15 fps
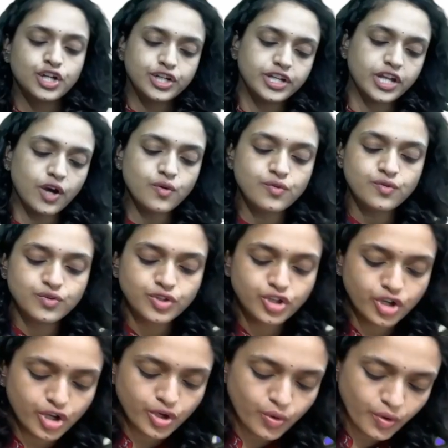Now
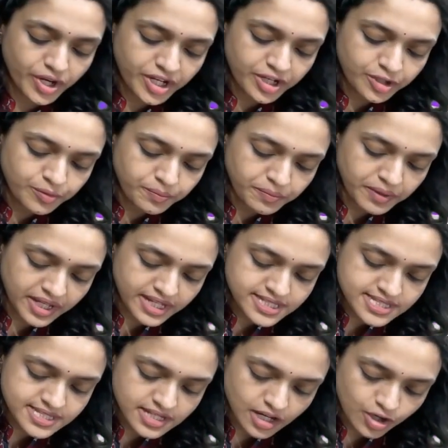you're going to
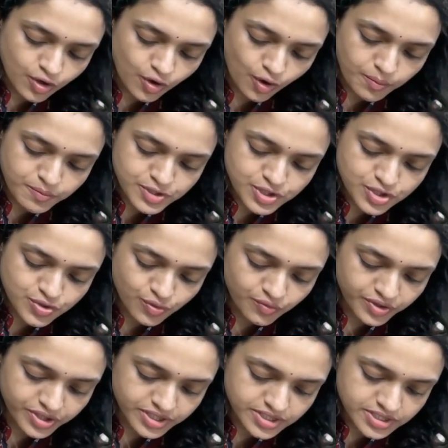place a composite over
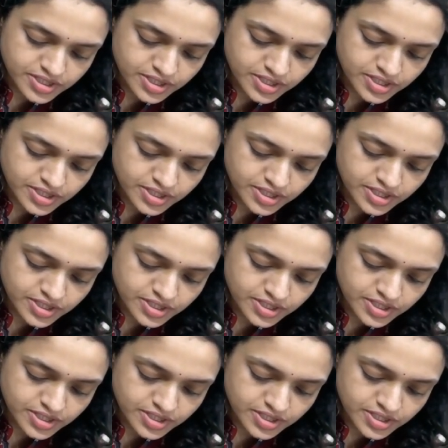it.